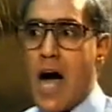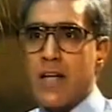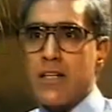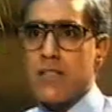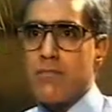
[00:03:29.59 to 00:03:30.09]

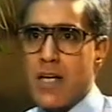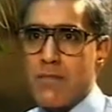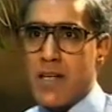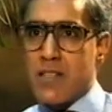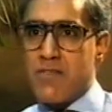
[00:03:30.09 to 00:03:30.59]

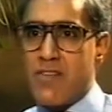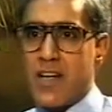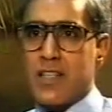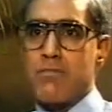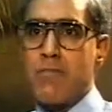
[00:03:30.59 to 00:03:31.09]
undermined by the
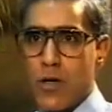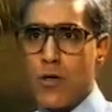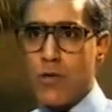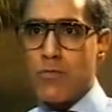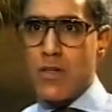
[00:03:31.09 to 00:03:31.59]
fact that
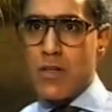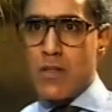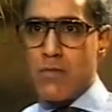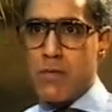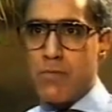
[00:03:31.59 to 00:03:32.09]
back home,
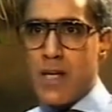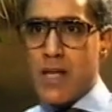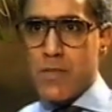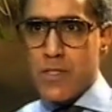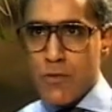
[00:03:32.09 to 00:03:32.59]
people
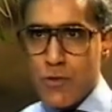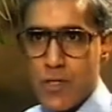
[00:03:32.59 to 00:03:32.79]
like Mr.